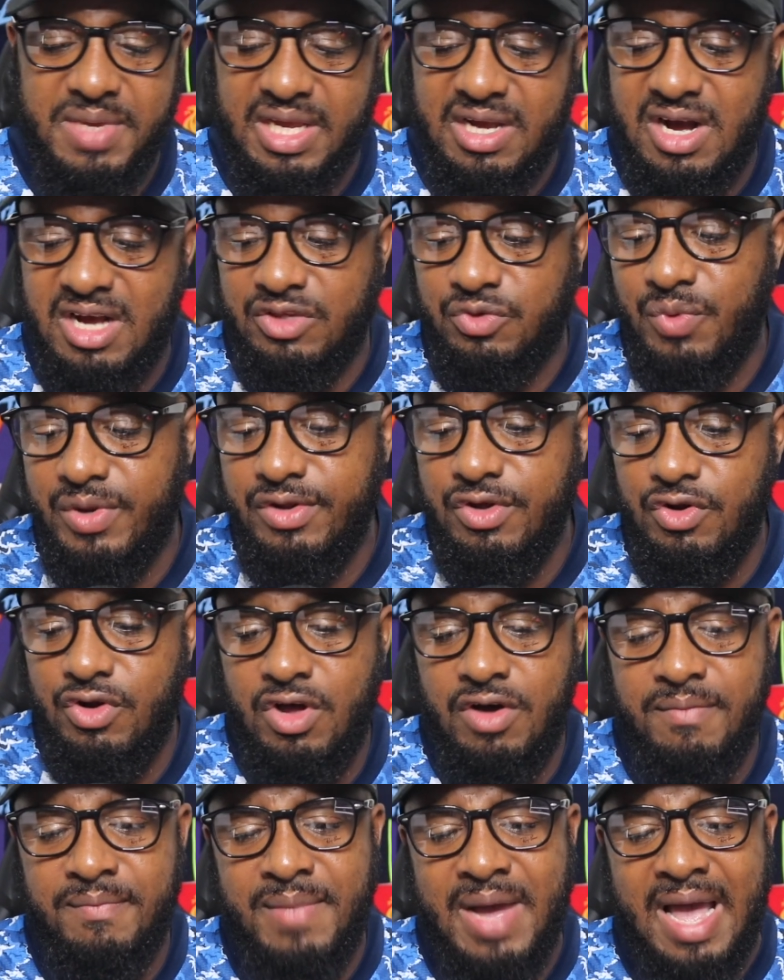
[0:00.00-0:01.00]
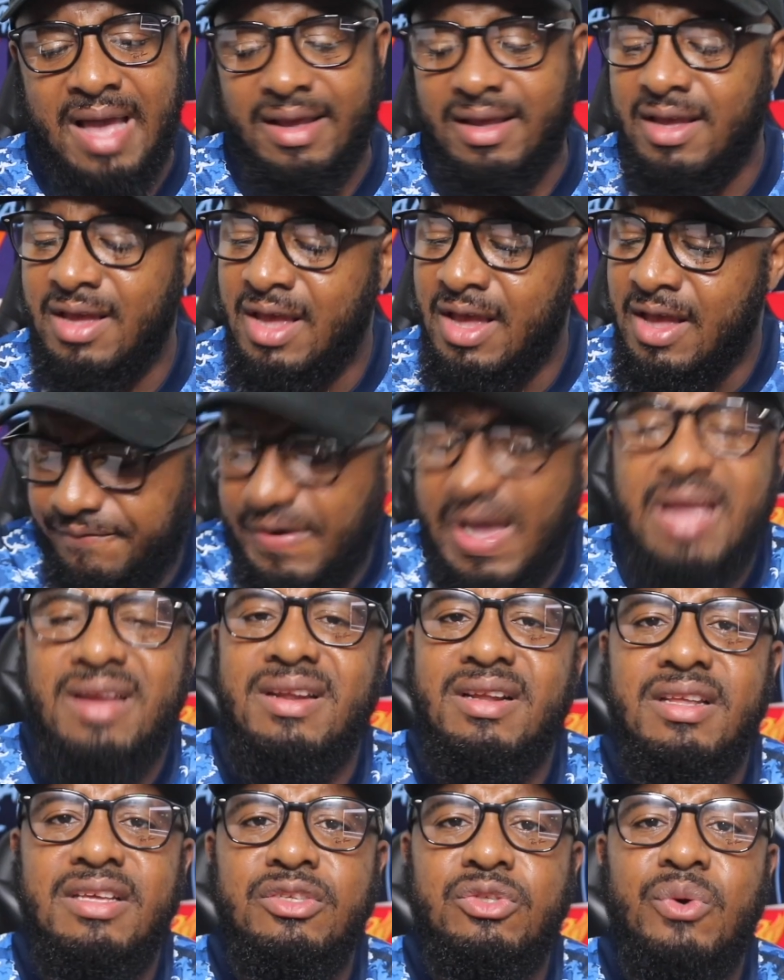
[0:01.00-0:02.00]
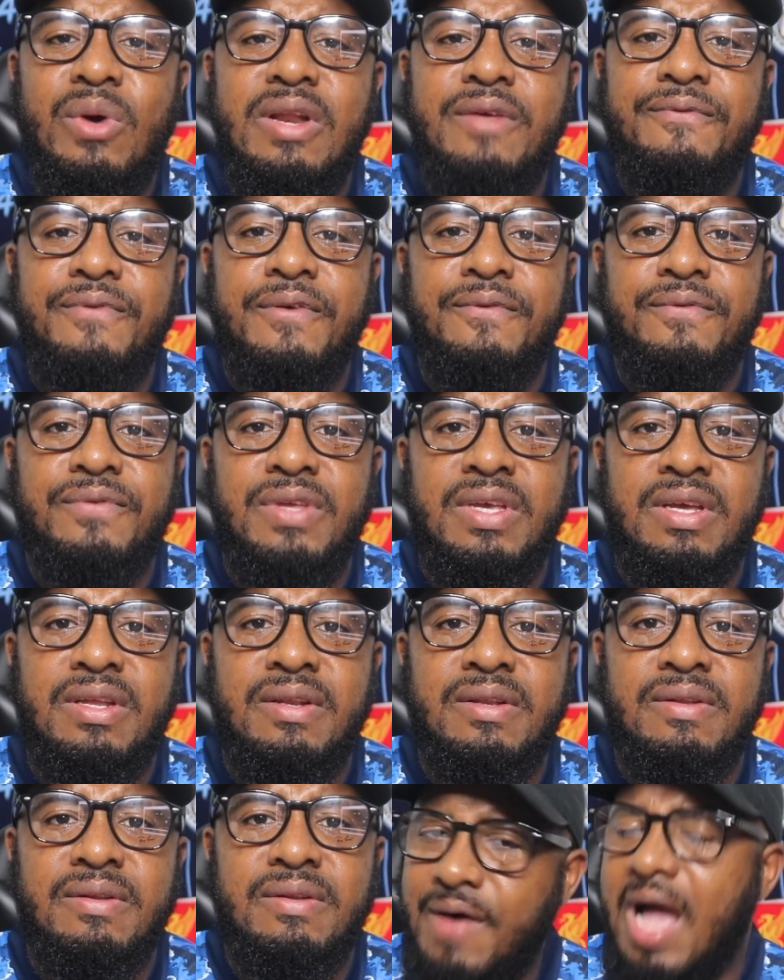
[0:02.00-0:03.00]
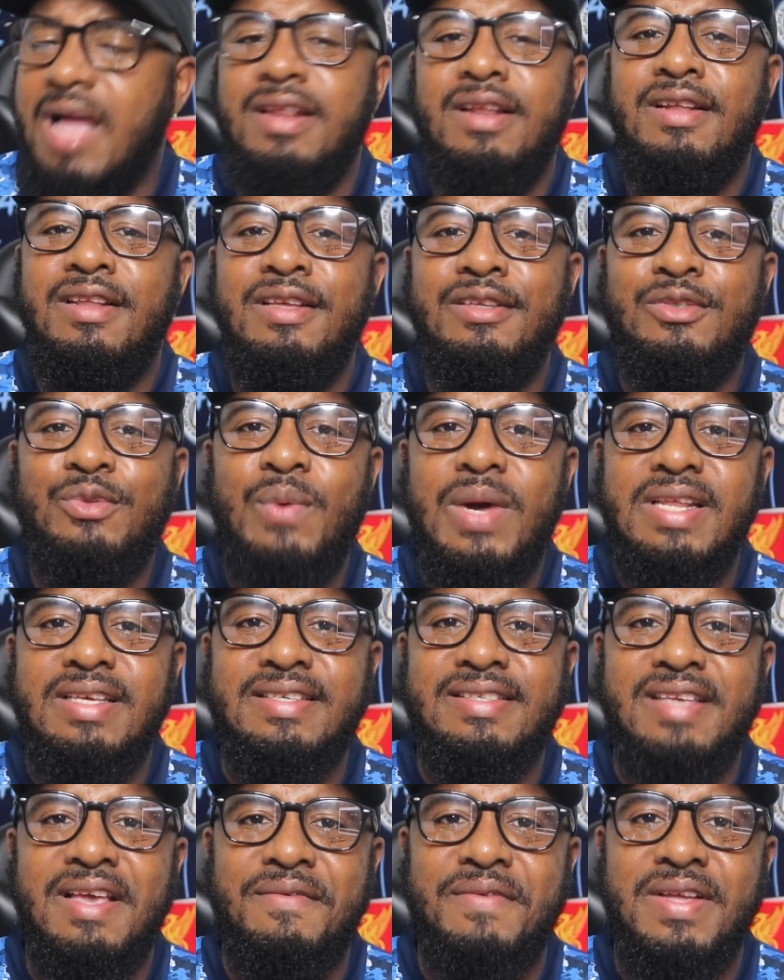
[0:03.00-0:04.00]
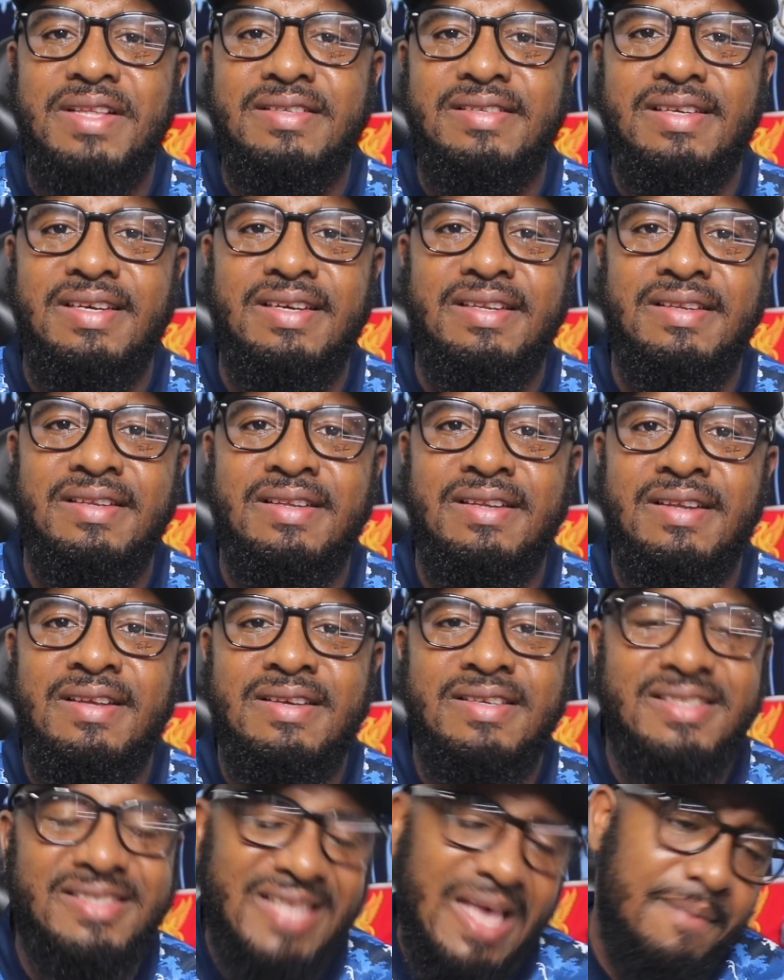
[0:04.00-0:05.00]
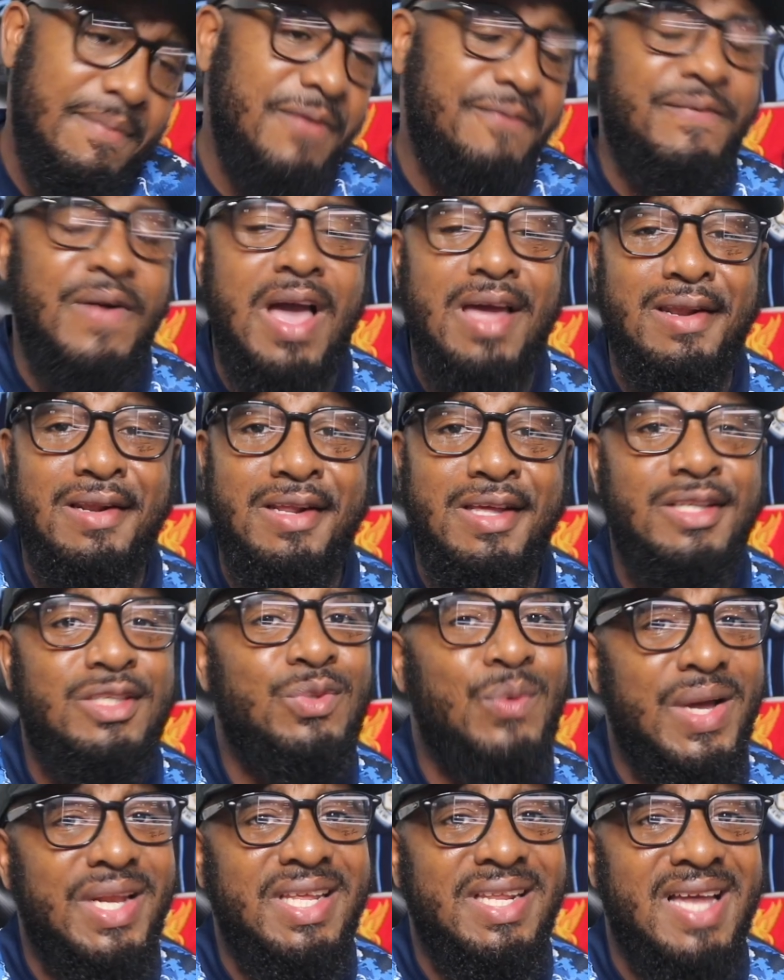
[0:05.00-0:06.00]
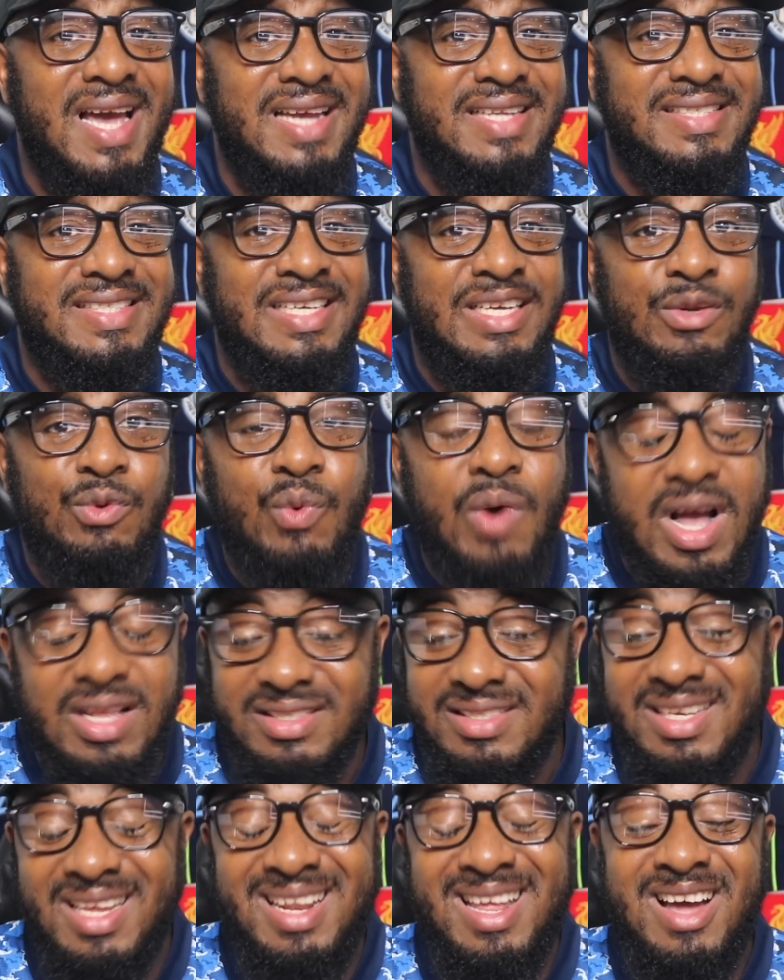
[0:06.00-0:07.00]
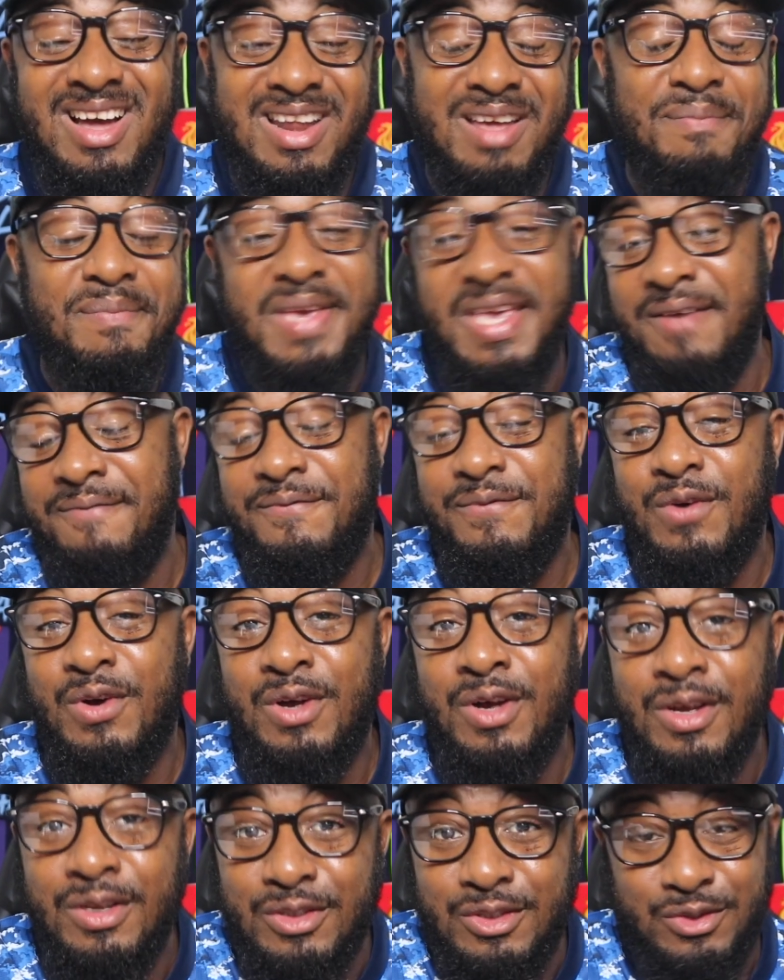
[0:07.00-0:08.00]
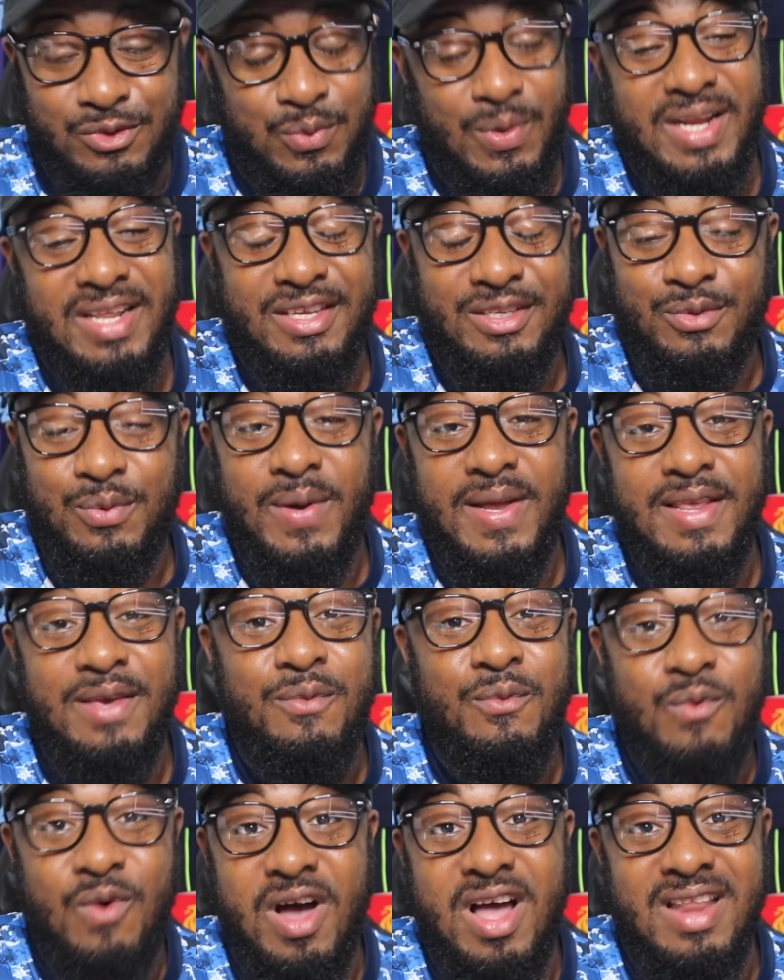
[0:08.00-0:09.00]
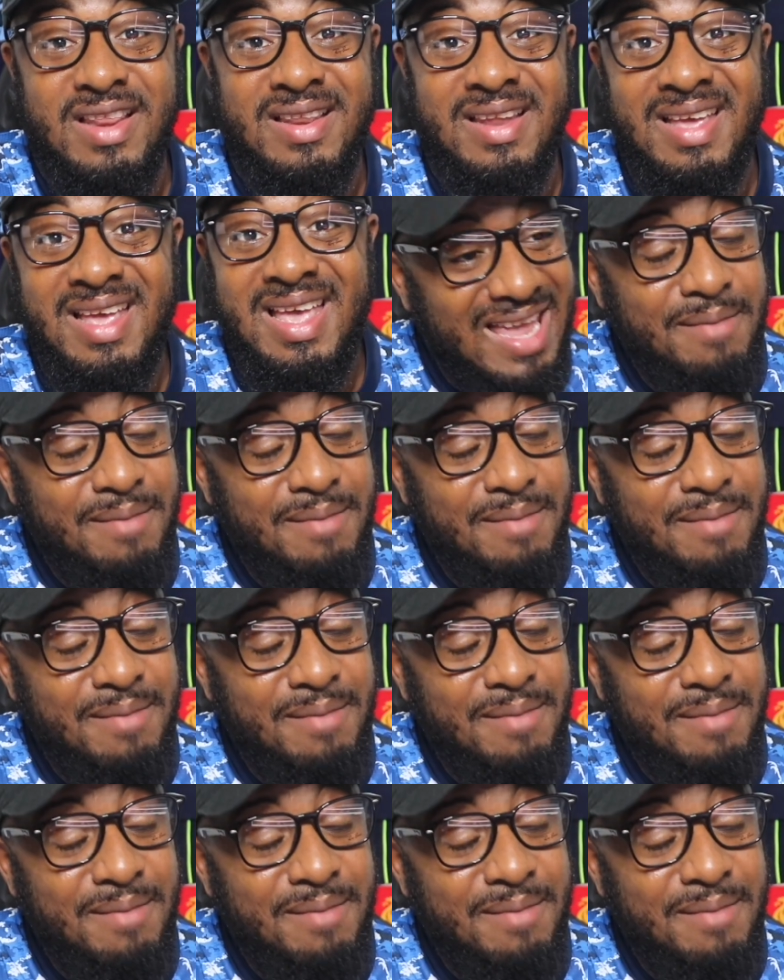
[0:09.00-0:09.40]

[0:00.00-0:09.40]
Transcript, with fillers: because when you look back, final in twenty fifteen, final in twenty seventeen, semi-final in twenty nineteen, what's it gonna be for twenty twenty-one?